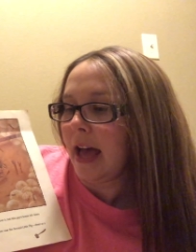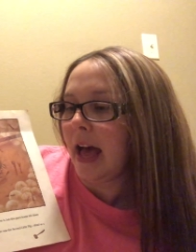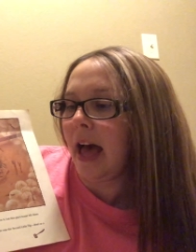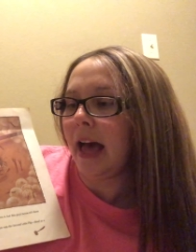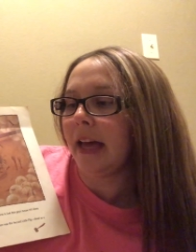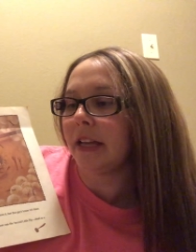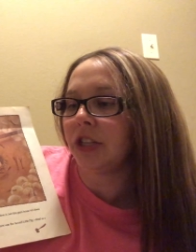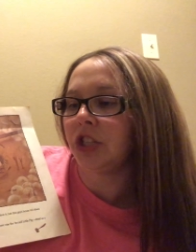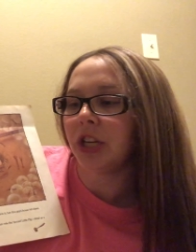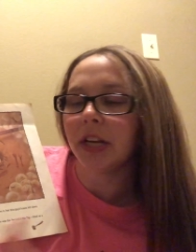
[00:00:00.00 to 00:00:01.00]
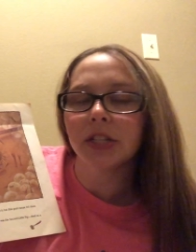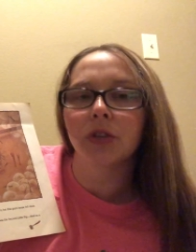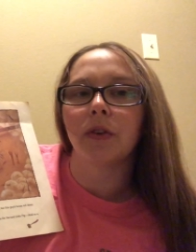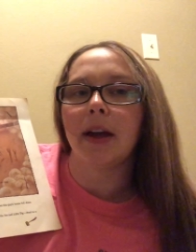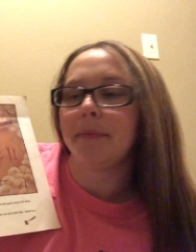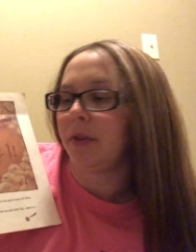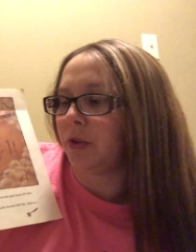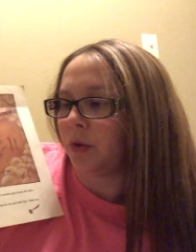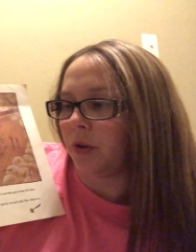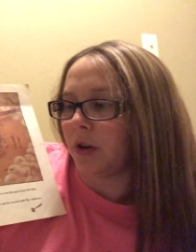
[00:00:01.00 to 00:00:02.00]
I had just grabbed the
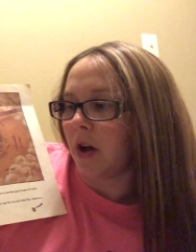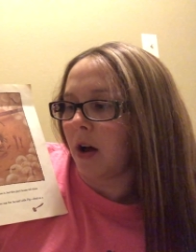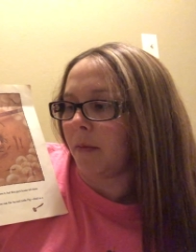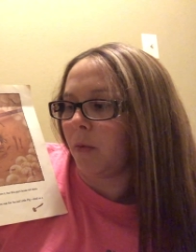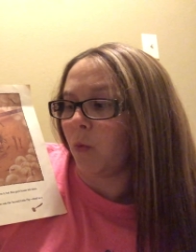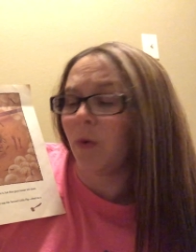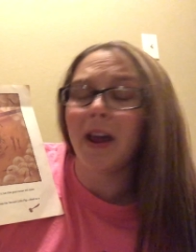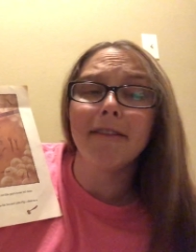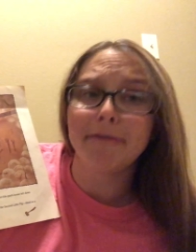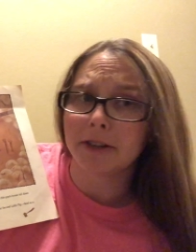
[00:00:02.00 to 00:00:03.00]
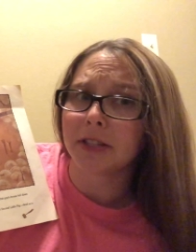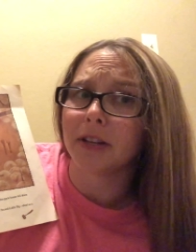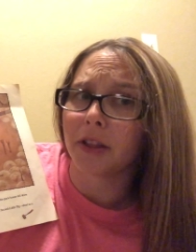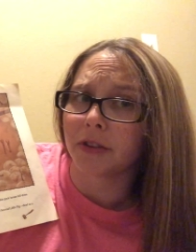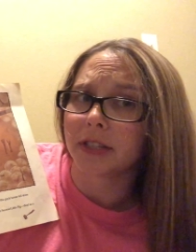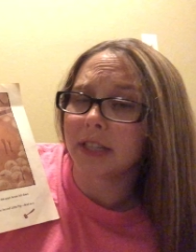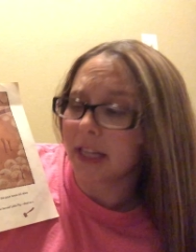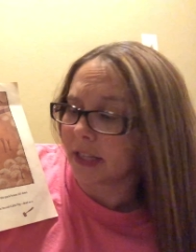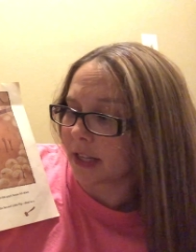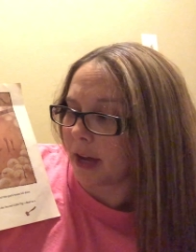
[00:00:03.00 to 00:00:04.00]
doorknob when I felt another
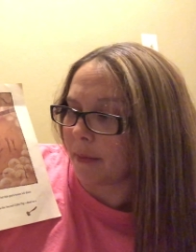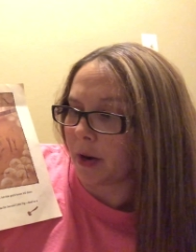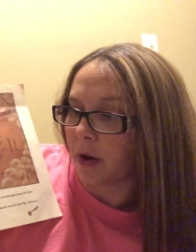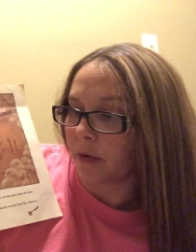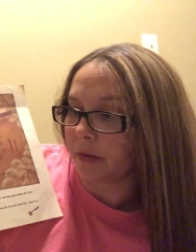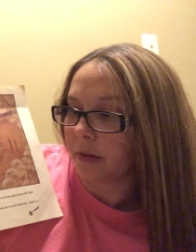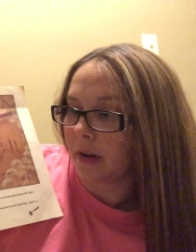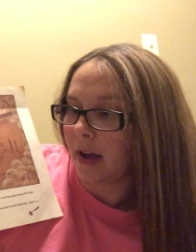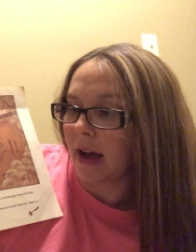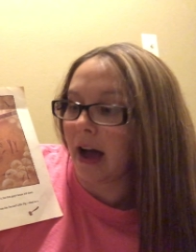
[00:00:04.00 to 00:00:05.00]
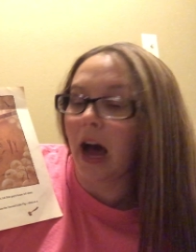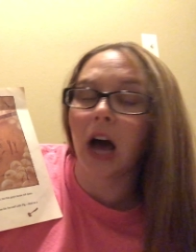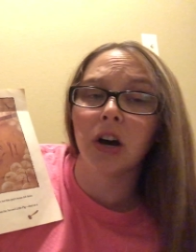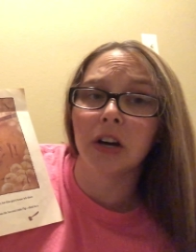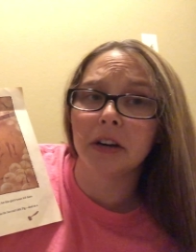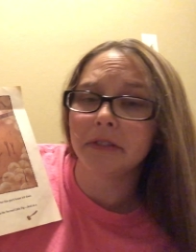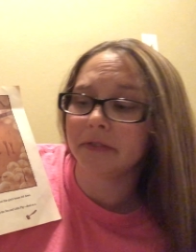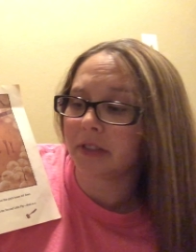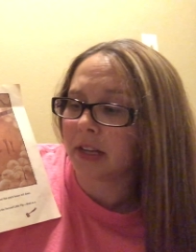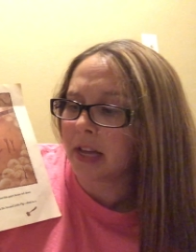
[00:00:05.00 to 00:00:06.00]
sneeze coming on. I
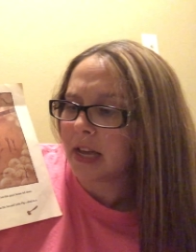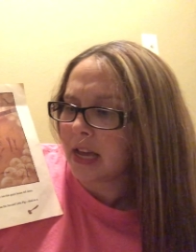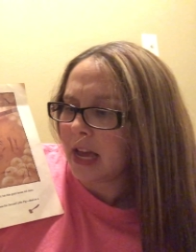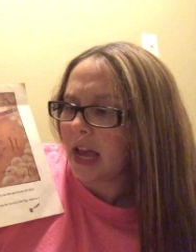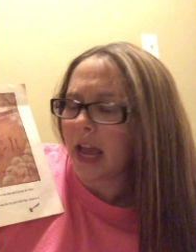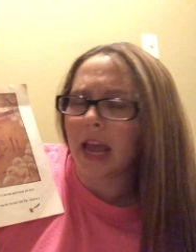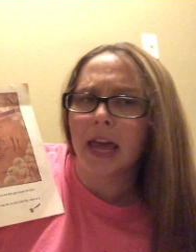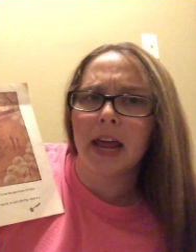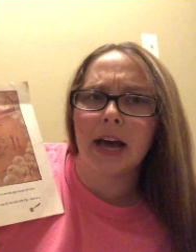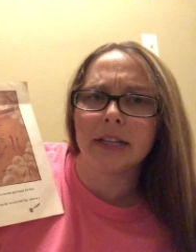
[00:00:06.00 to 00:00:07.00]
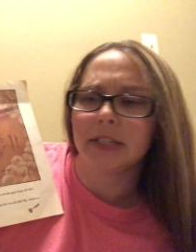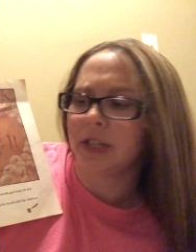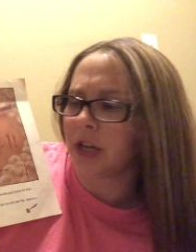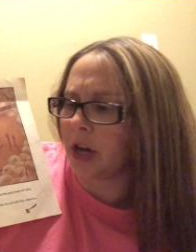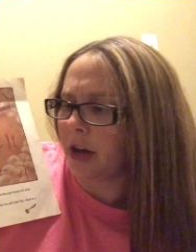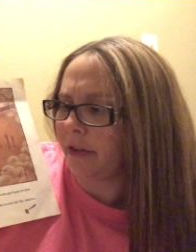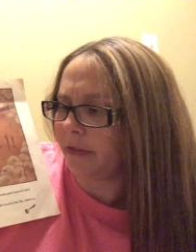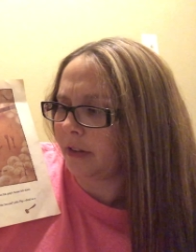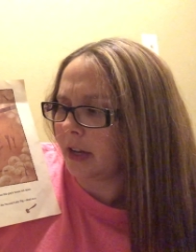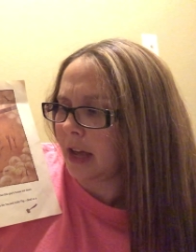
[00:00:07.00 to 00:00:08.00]
huffed and I
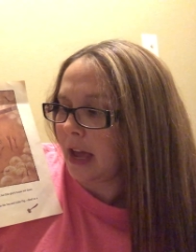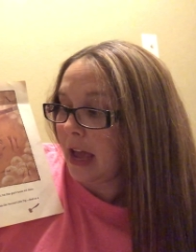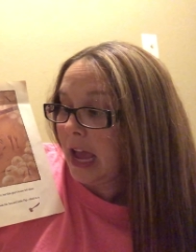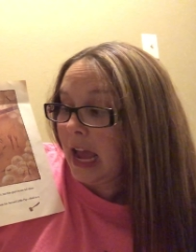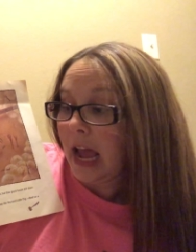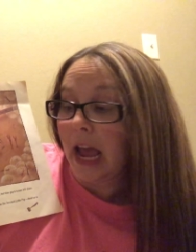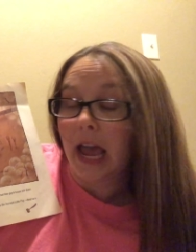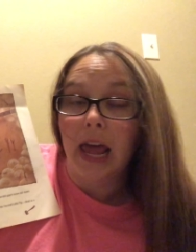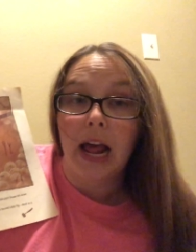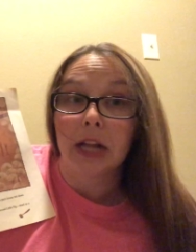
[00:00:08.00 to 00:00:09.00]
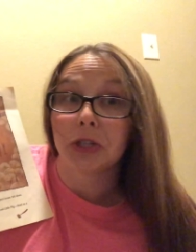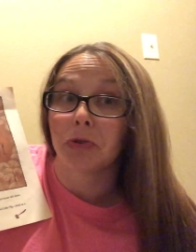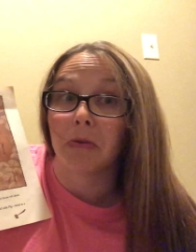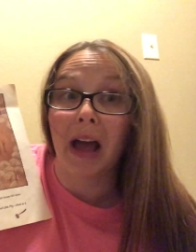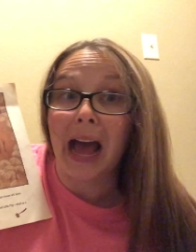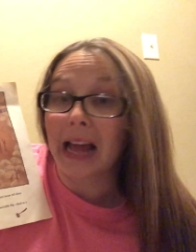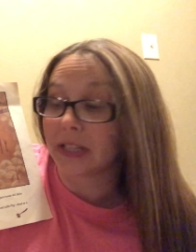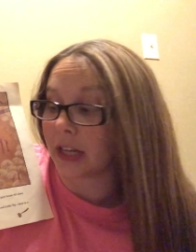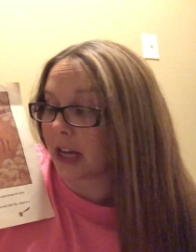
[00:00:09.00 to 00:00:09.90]
snuffed and I tried to